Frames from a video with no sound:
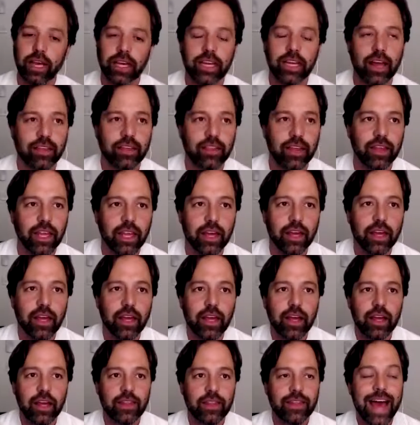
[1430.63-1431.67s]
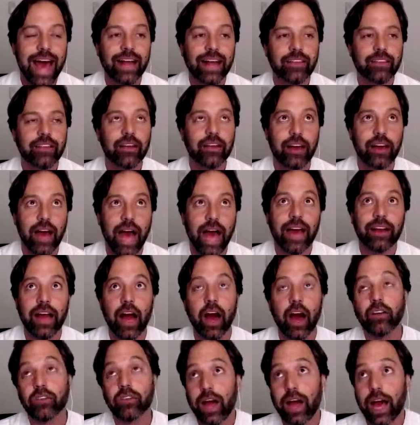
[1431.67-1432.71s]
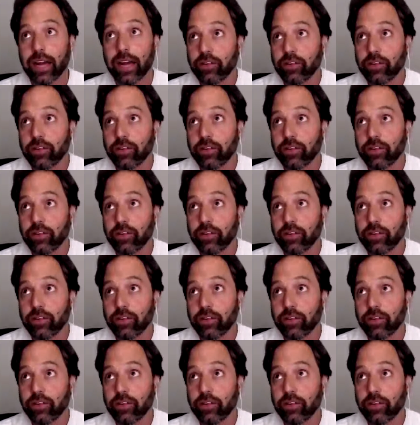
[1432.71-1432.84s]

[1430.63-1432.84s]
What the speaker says: And I think I also